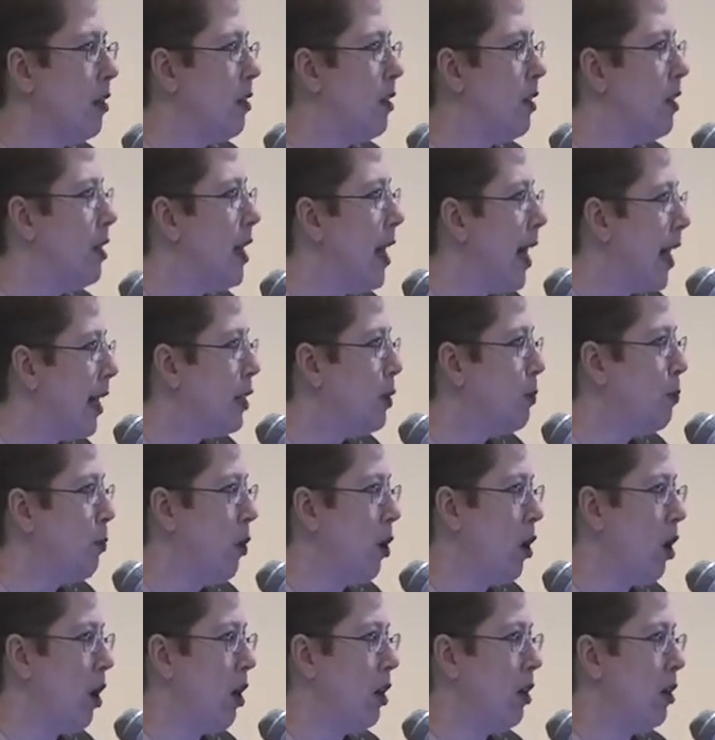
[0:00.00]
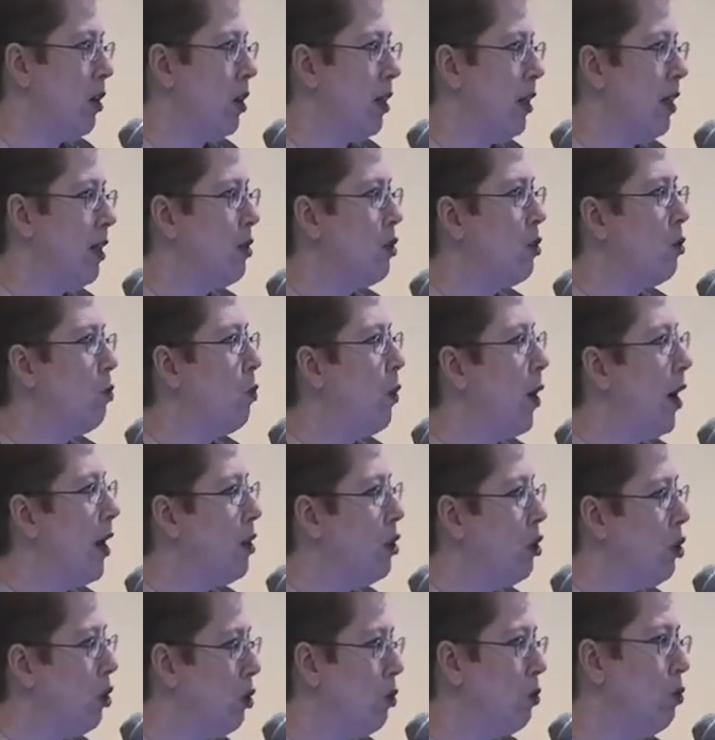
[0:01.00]
The next part is
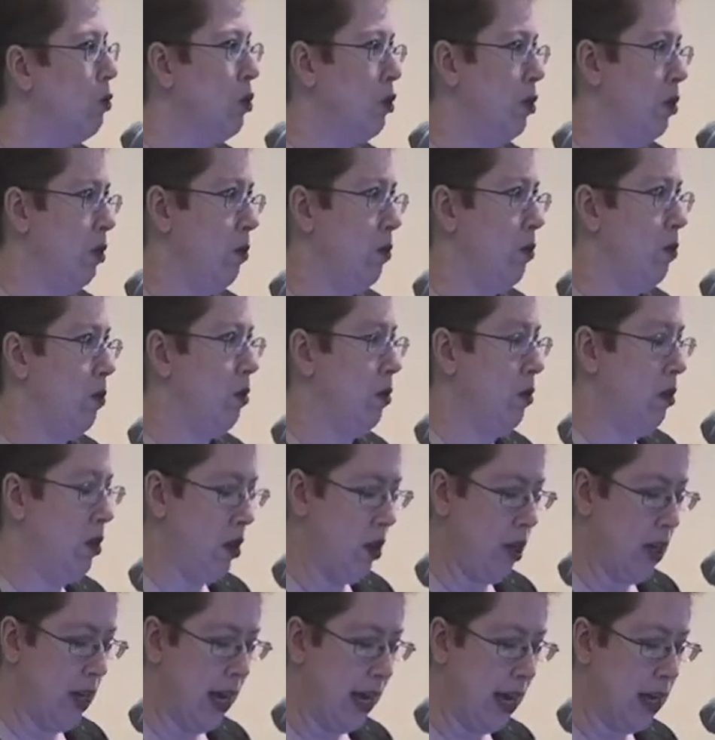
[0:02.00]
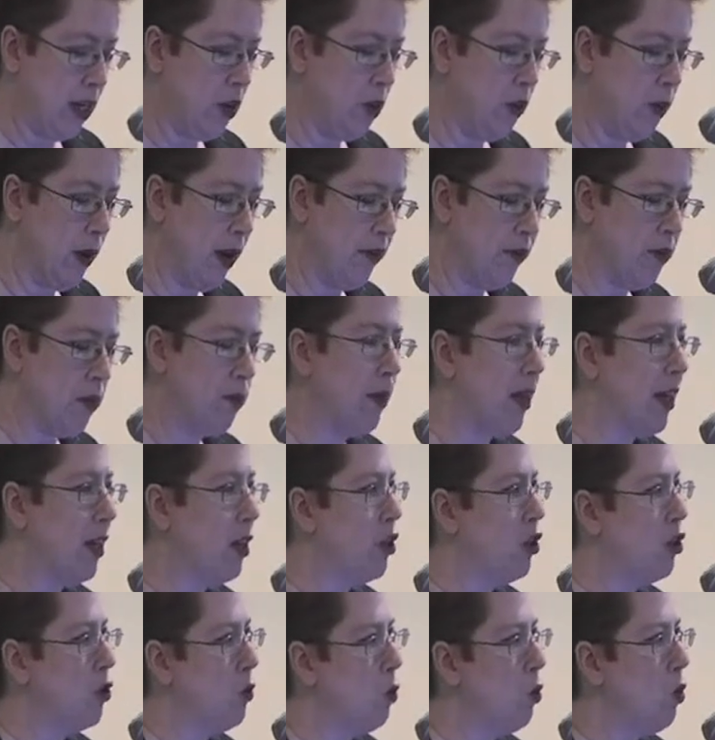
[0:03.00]
what you do. And you have to make
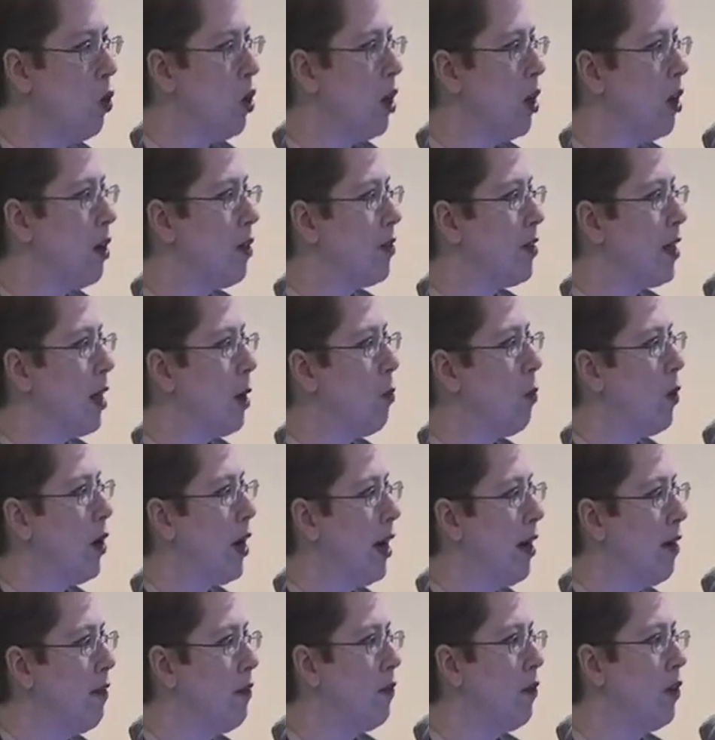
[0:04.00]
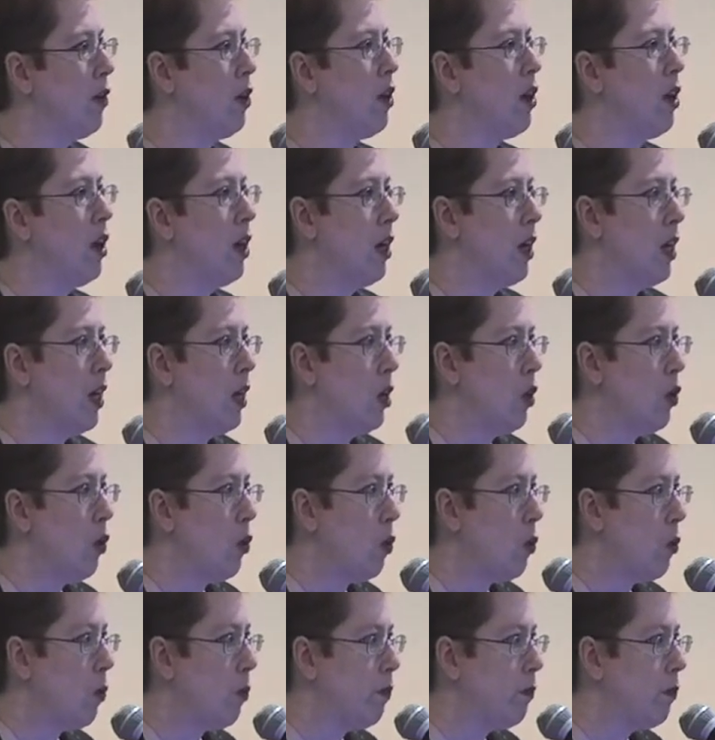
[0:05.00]
sure that whatever
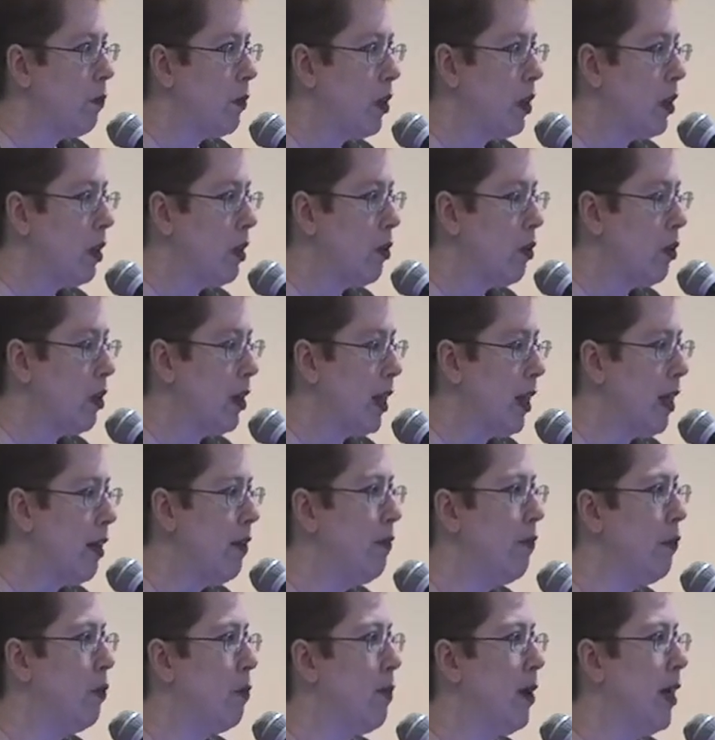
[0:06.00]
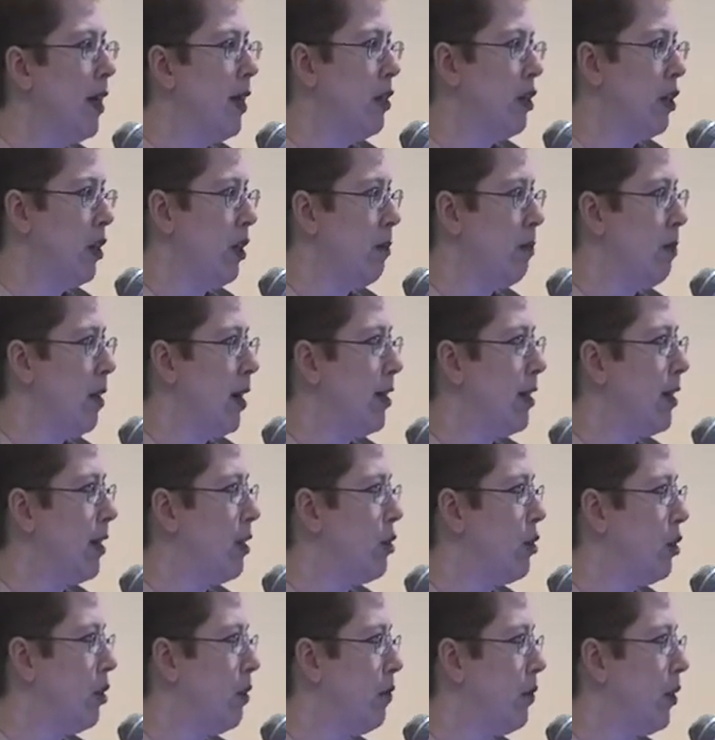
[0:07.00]
information about
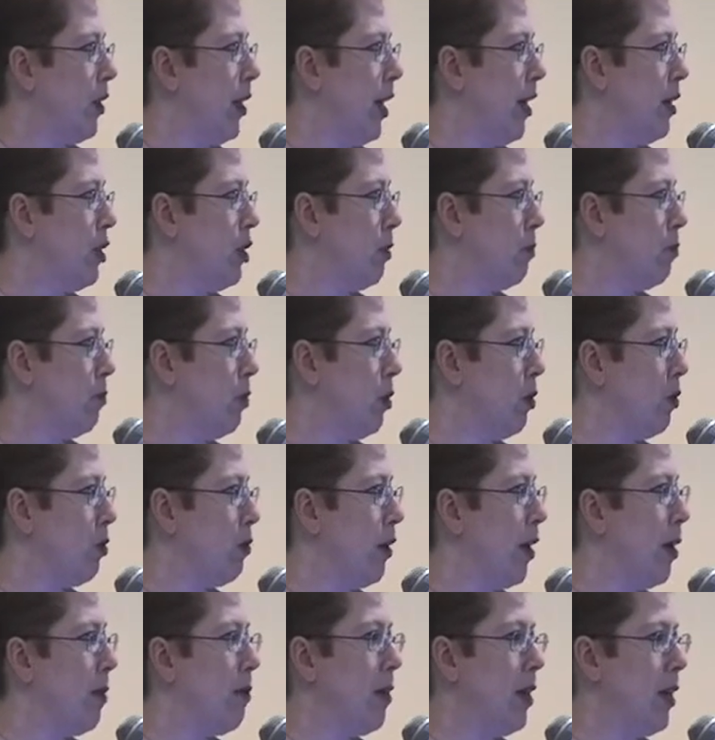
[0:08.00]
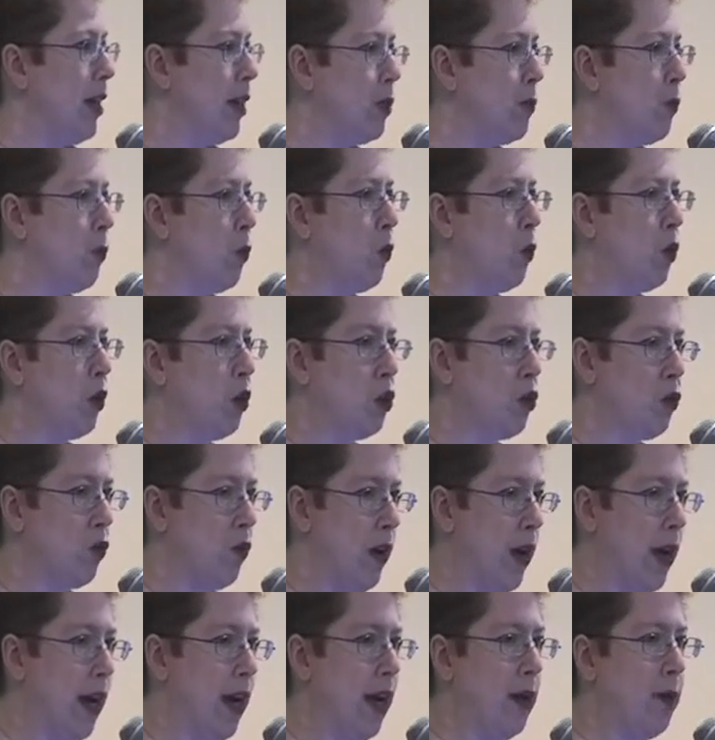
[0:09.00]
that certification program is
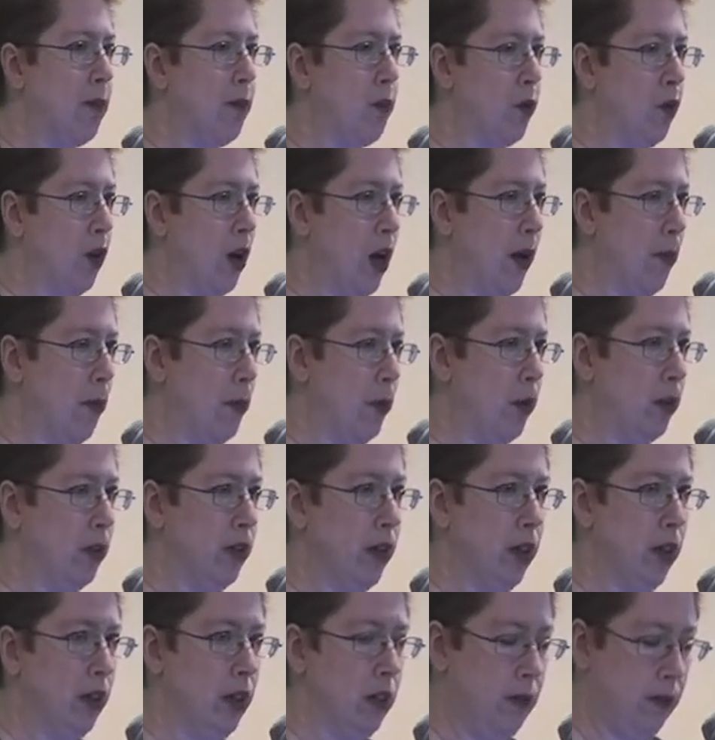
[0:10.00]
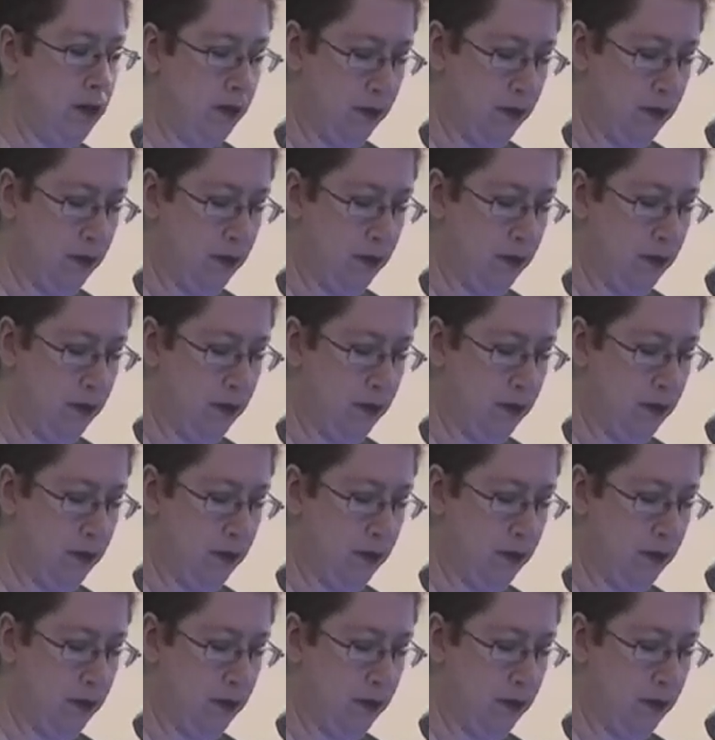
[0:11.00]
portrayed properly.